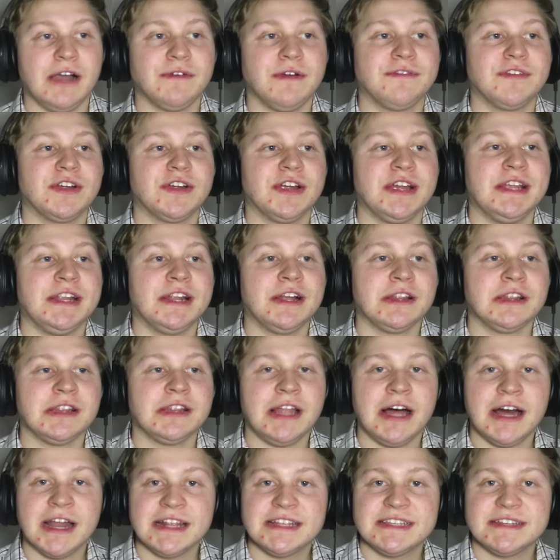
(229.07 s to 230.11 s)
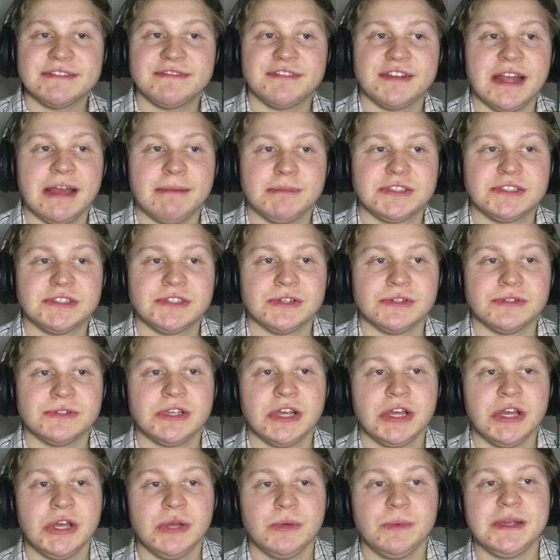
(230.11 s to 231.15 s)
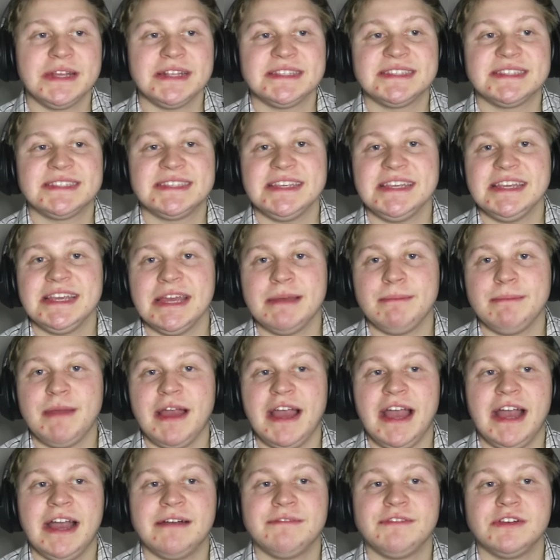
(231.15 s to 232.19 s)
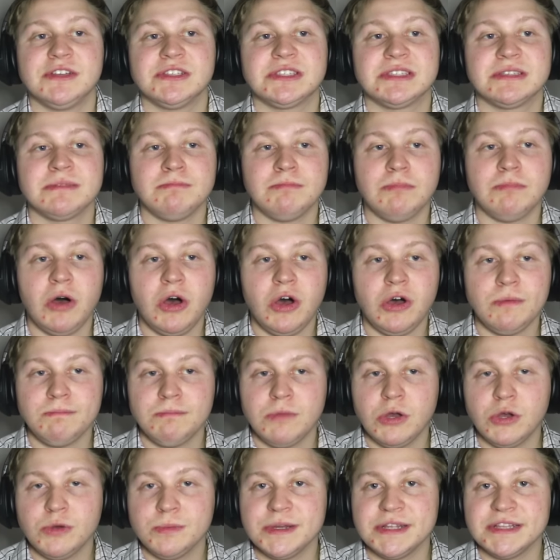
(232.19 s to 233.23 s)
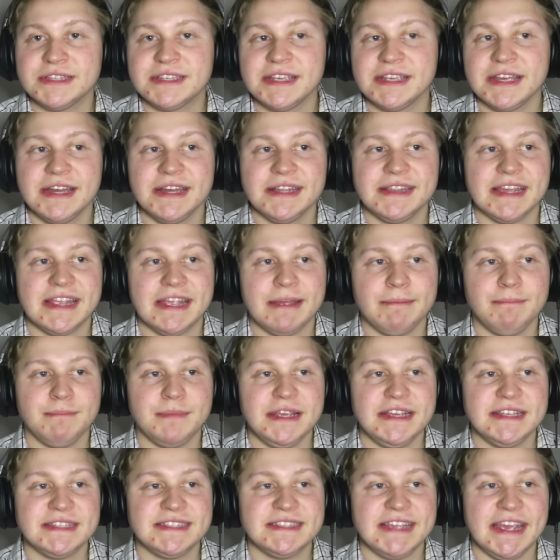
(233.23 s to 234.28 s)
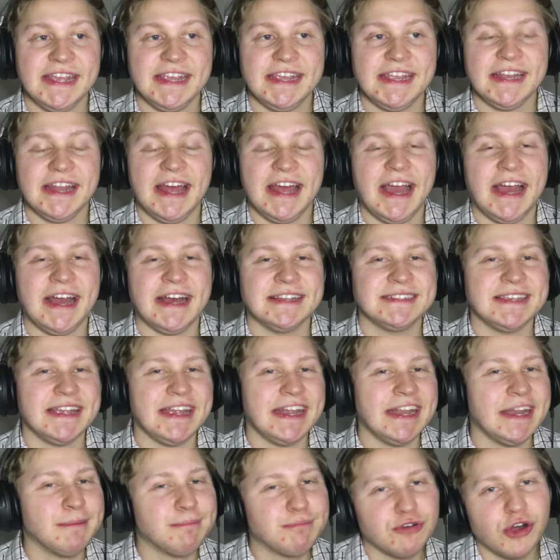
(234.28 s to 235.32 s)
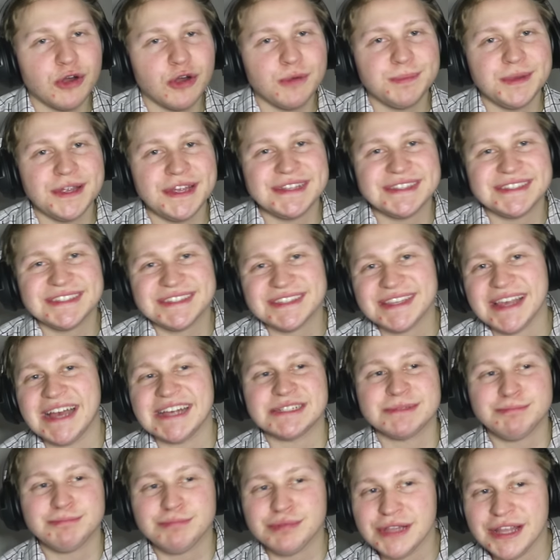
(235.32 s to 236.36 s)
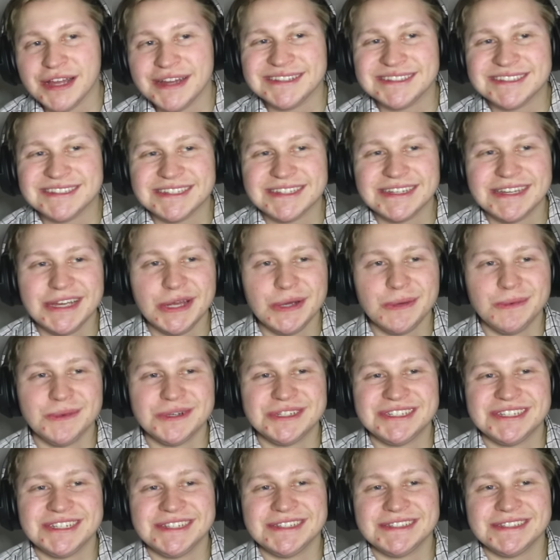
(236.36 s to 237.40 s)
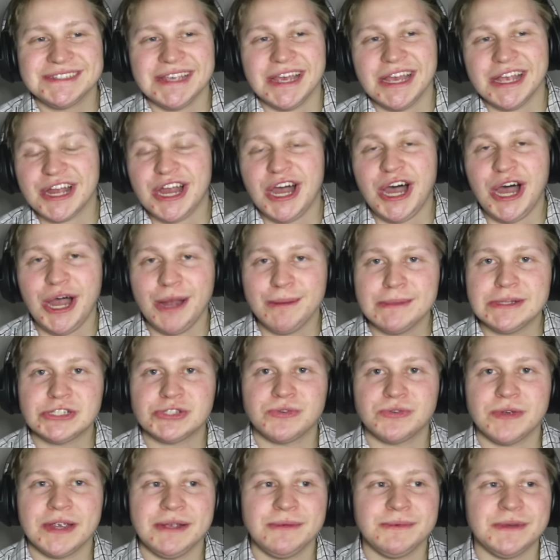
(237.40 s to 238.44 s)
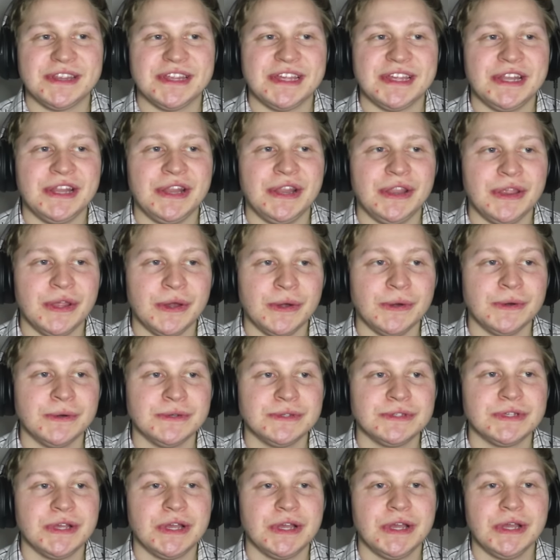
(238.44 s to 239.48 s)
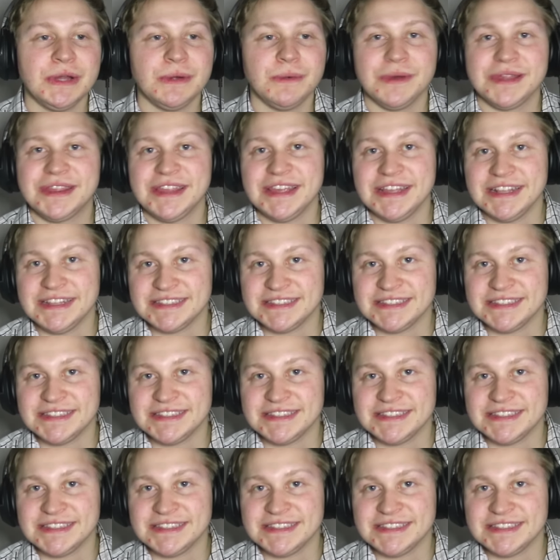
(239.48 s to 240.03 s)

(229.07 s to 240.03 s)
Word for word: However, in a lot of different episodes, we can see him have small moments that can be taken as inappropriate / blunt, which is a common trait within those with